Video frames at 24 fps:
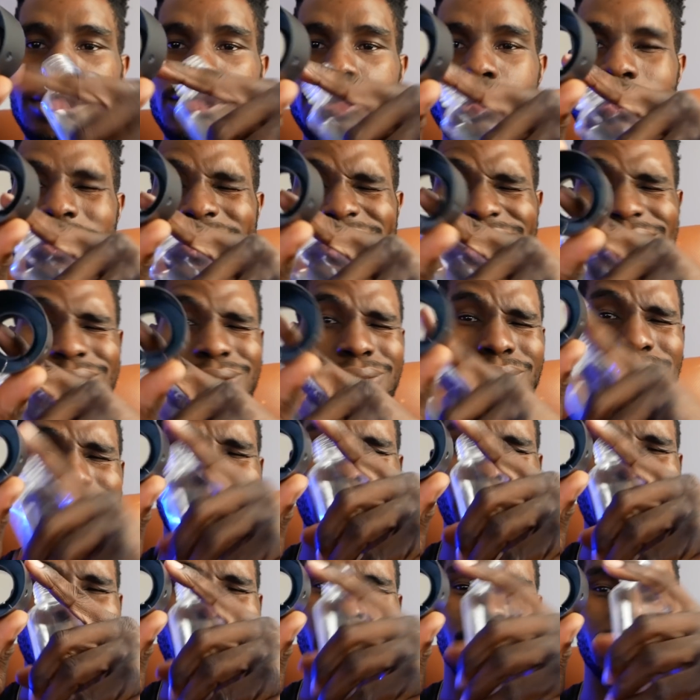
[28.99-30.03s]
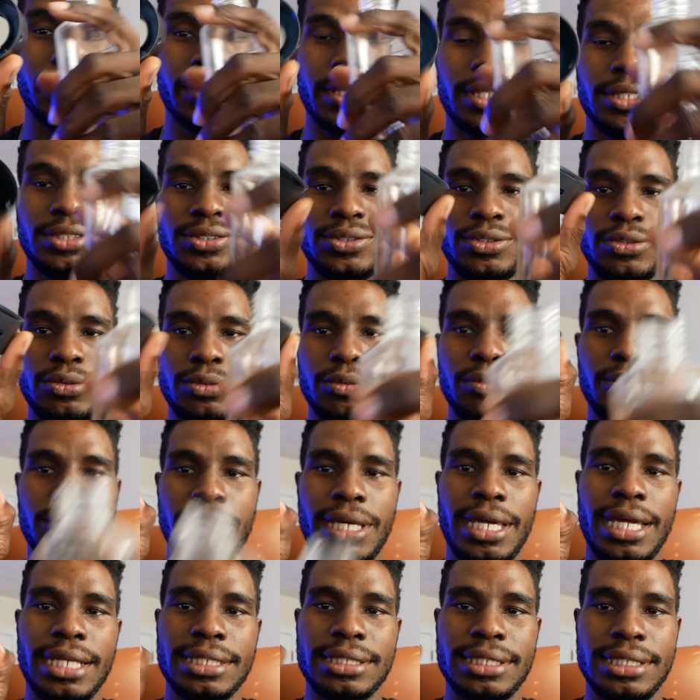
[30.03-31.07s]
drilled a hole right through there so it will
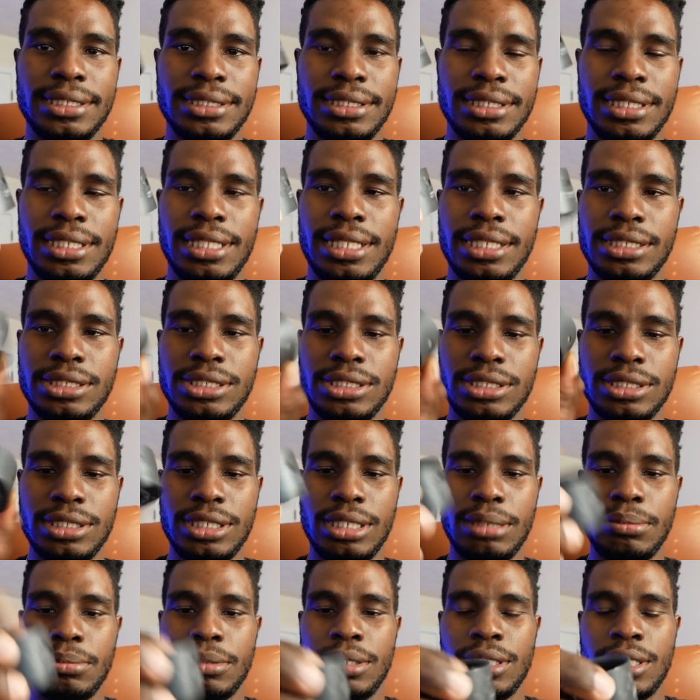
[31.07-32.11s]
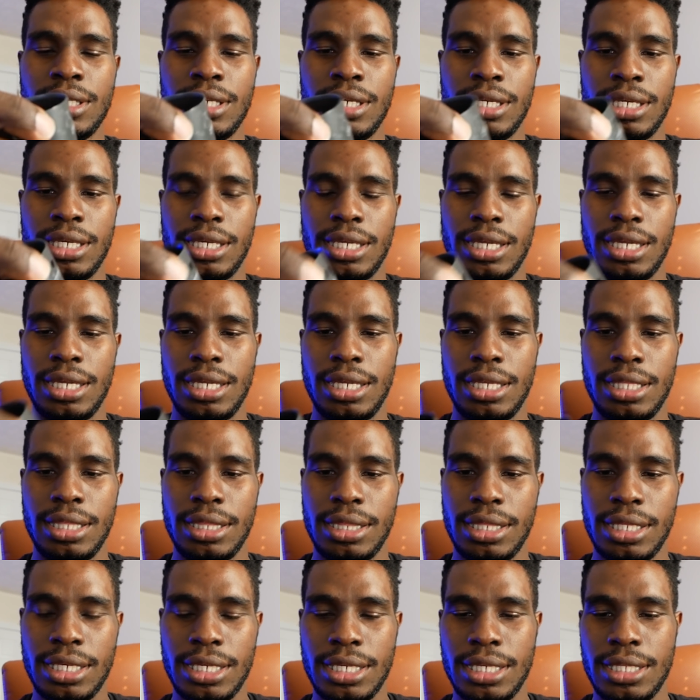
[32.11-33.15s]
act as the collection cup
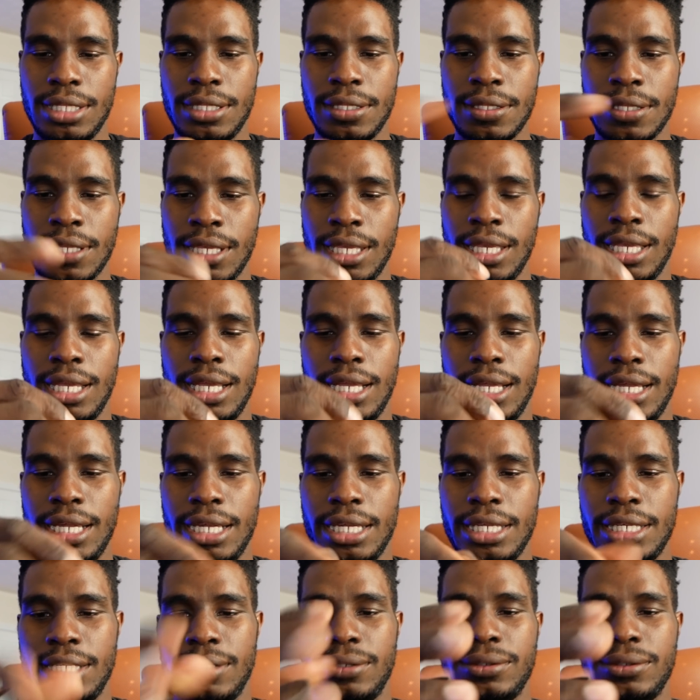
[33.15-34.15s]
and then I